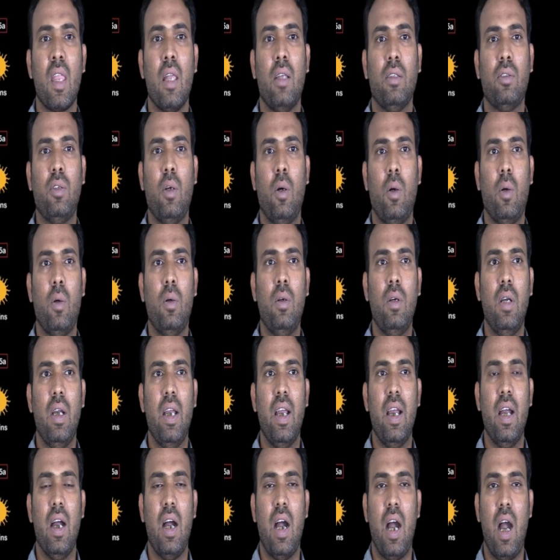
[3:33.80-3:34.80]

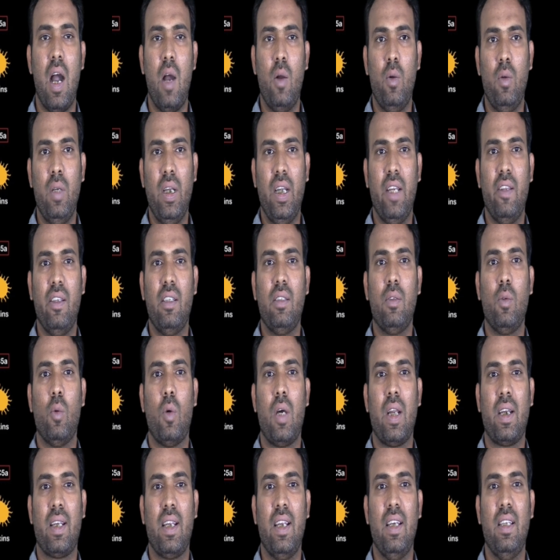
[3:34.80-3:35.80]
So how it will
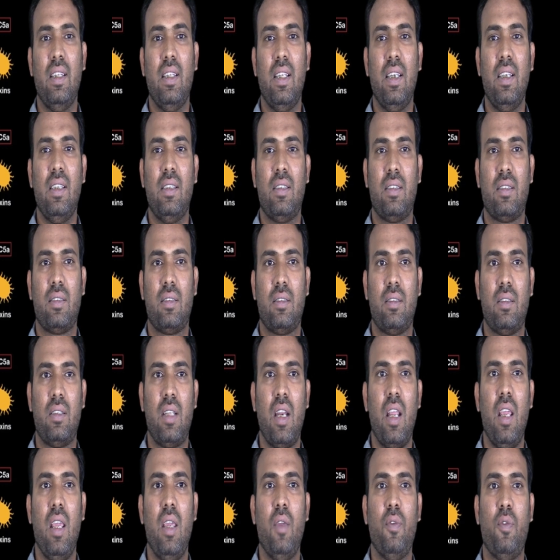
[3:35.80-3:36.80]
work in these
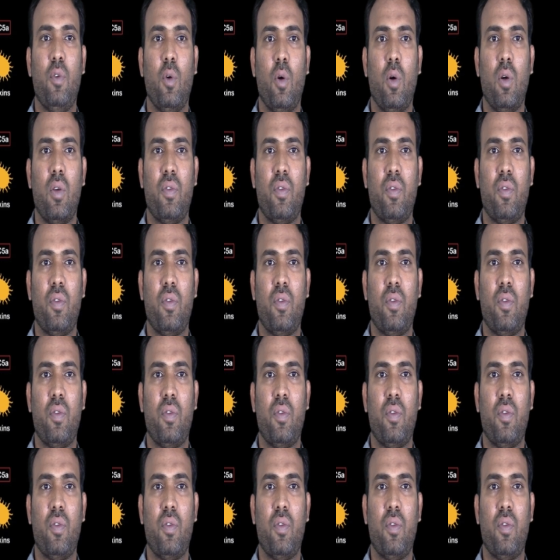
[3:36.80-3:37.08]
3,